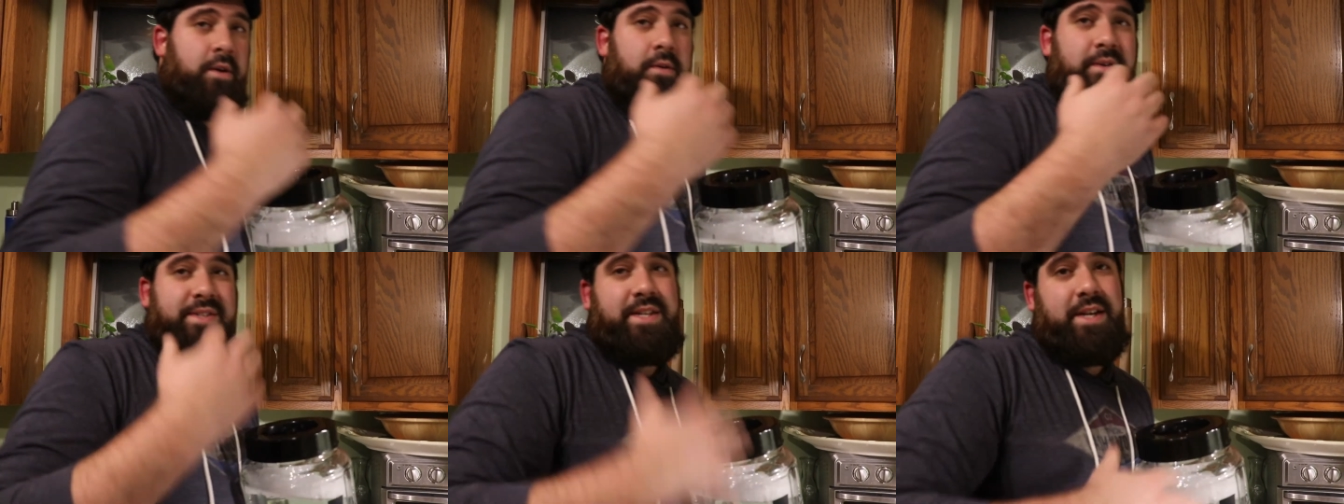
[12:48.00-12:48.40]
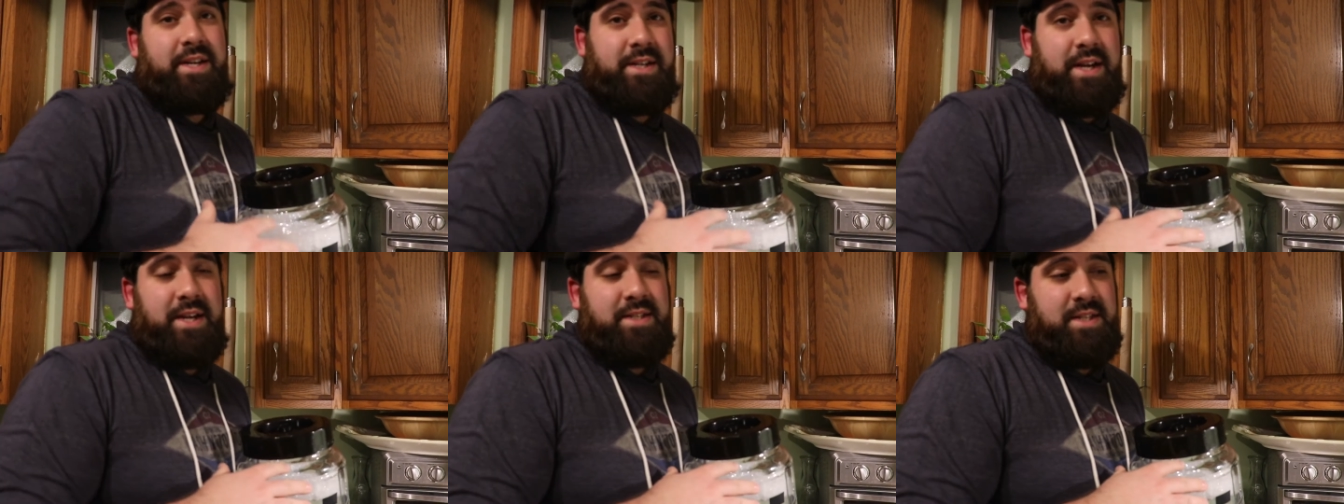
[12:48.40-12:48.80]
We
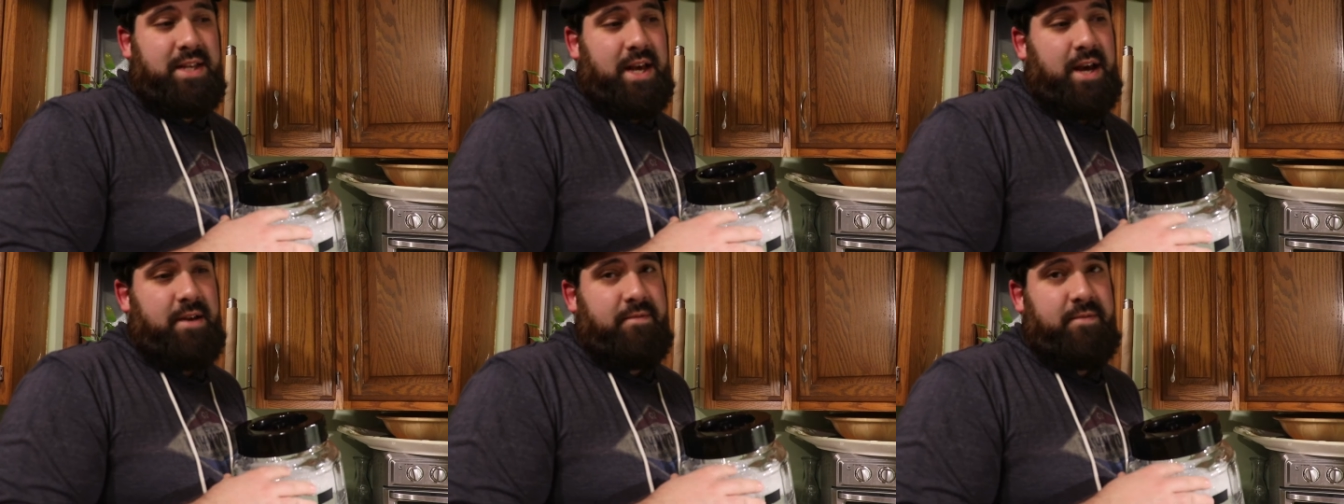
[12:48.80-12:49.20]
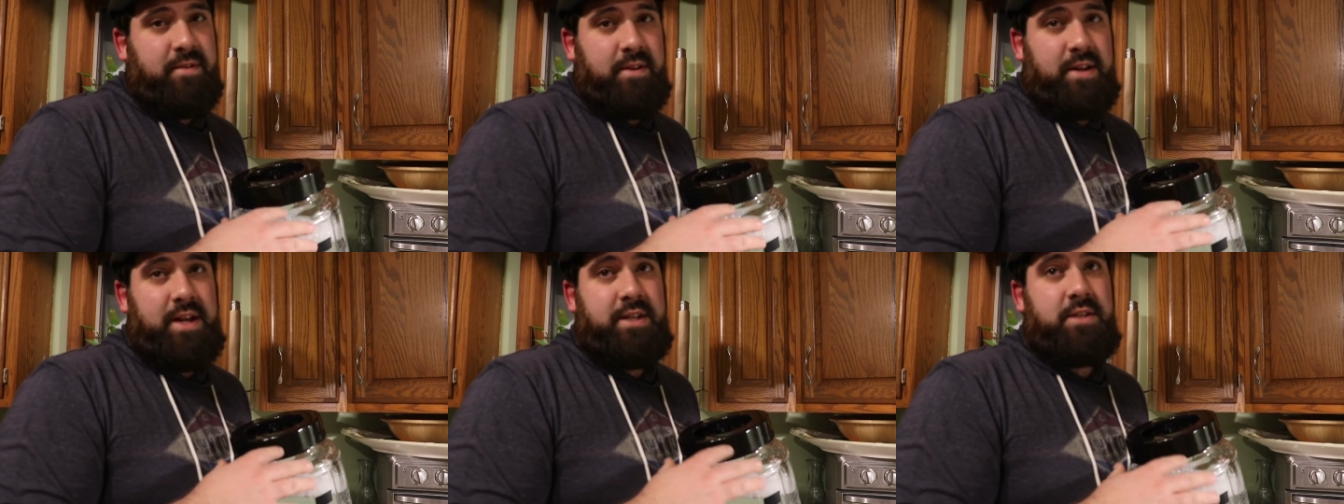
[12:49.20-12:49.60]
sanitized that for
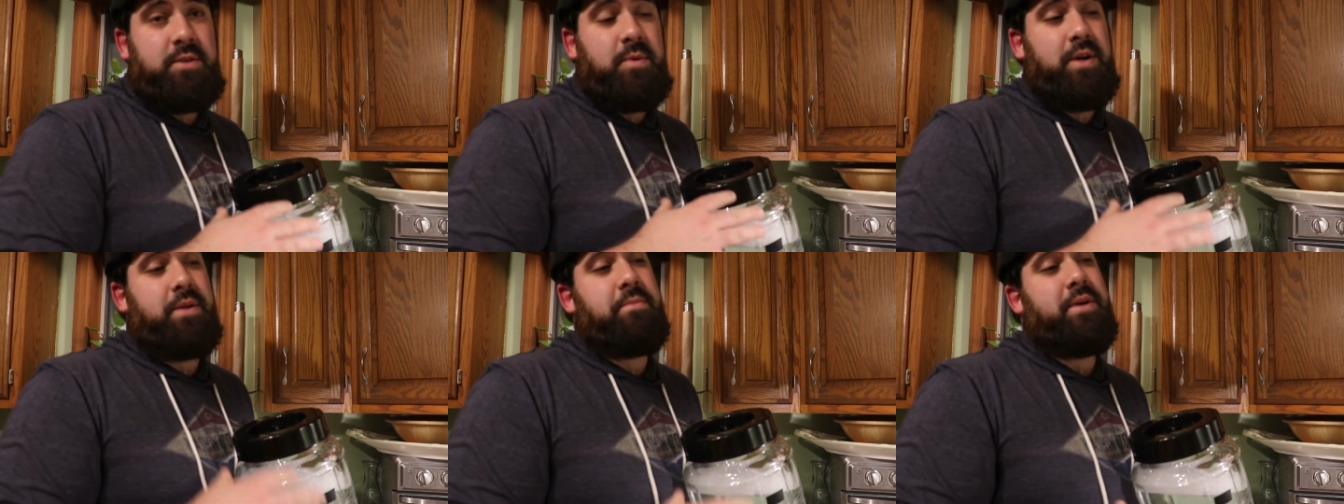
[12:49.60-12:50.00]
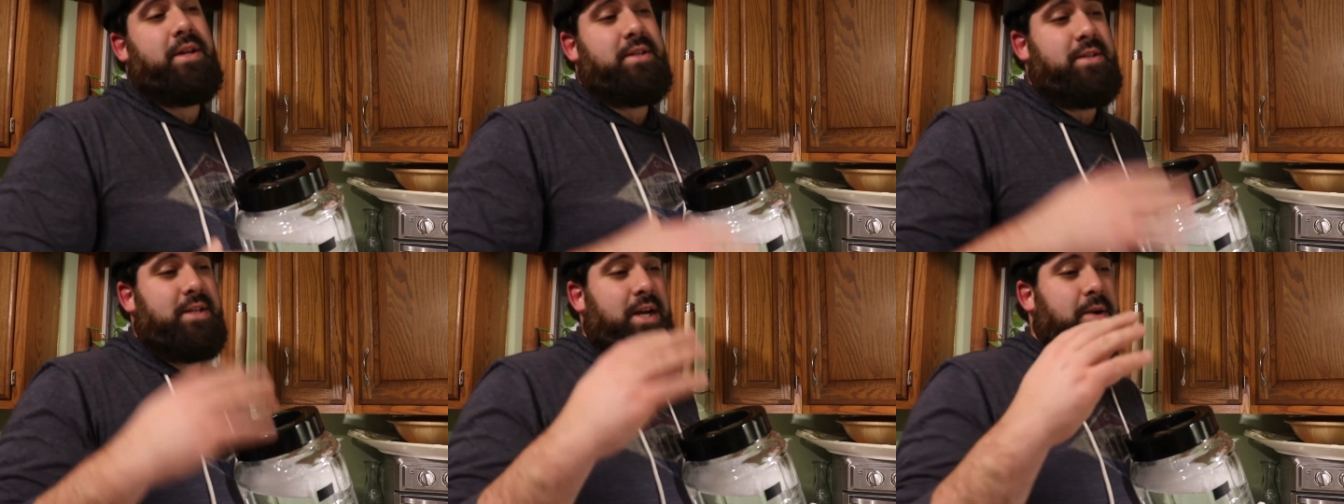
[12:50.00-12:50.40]
the last 20
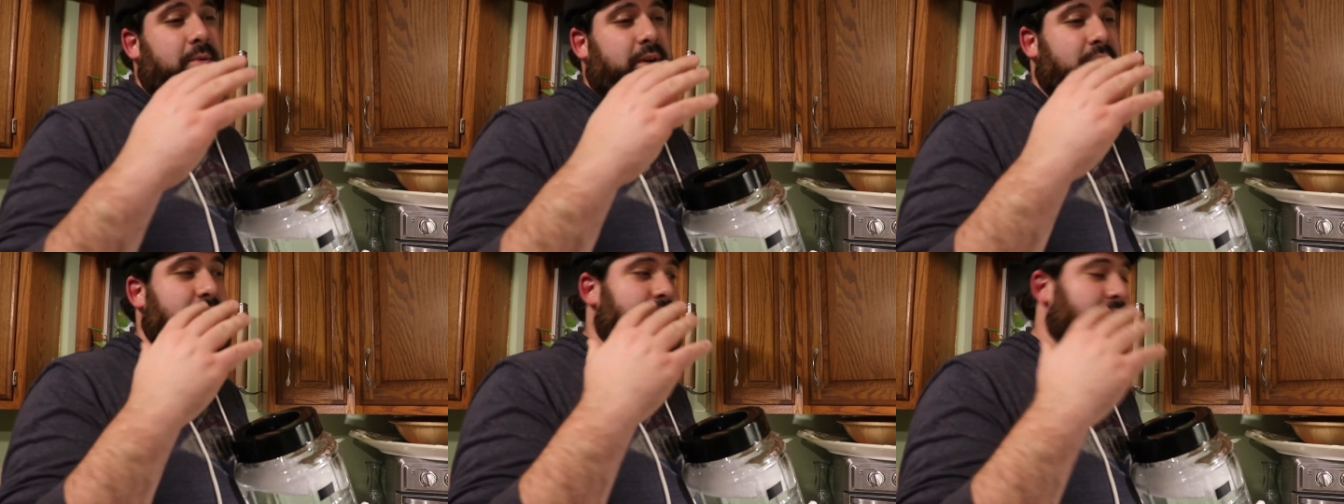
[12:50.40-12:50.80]
minutes, and now we're going to